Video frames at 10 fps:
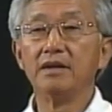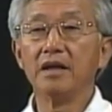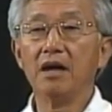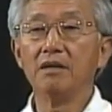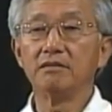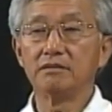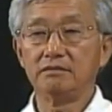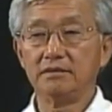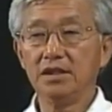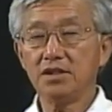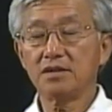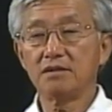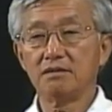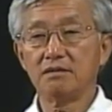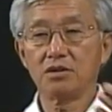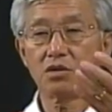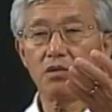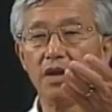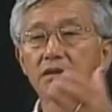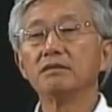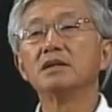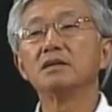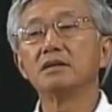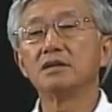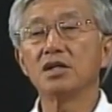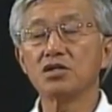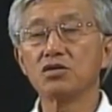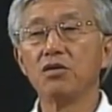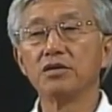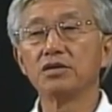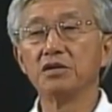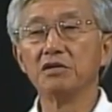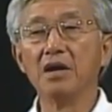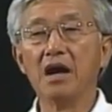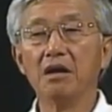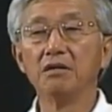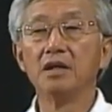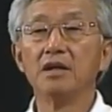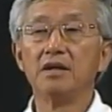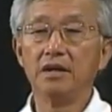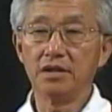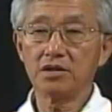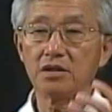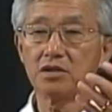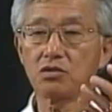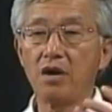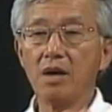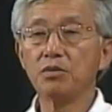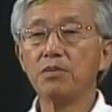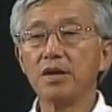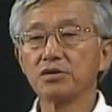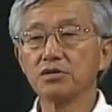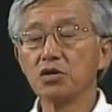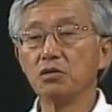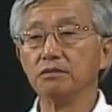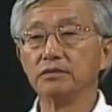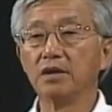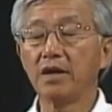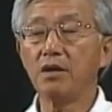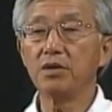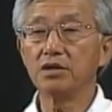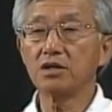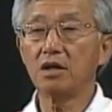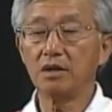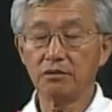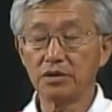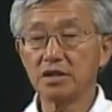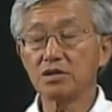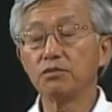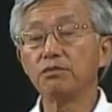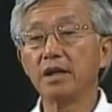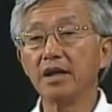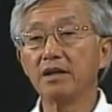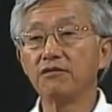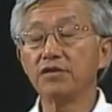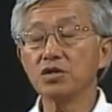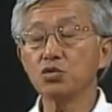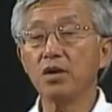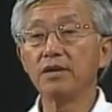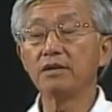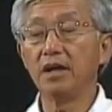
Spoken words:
Now, this screen just shown to you now is the Scramble puzzle 2. Okay, we just played the first one.